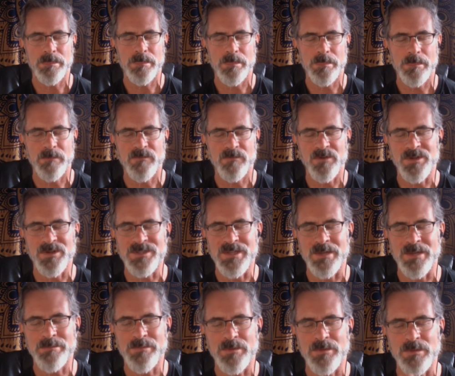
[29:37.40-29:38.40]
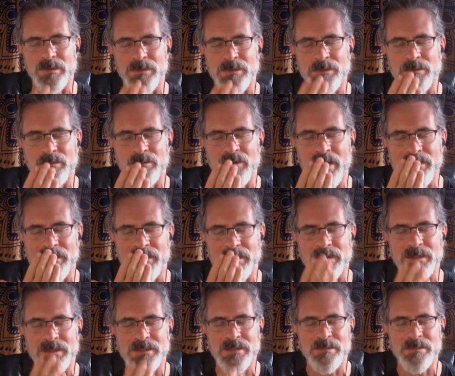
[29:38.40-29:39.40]
For example, the breath at
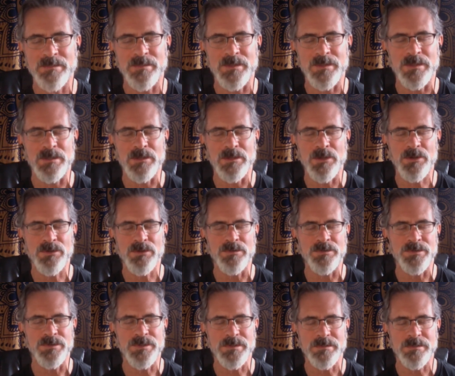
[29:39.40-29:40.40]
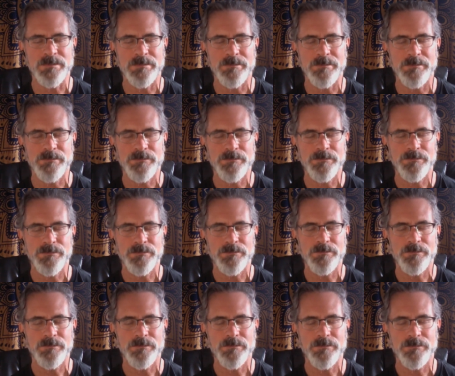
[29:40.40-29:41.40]
the tip of the nose
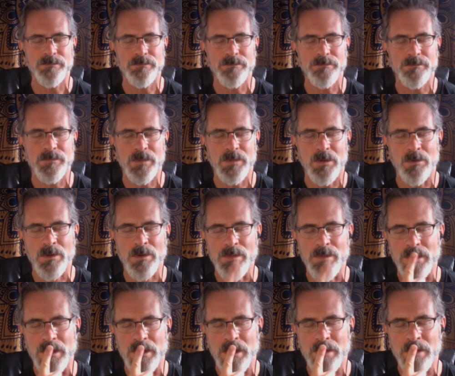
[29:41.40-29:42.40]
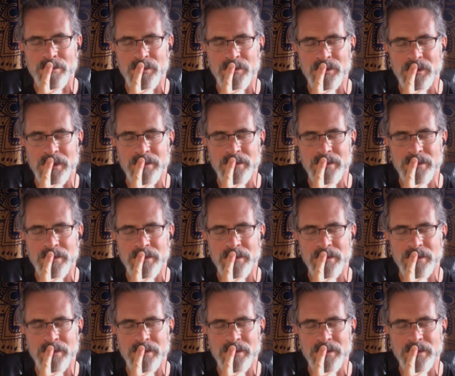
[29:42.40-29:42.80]
or on the upper lip,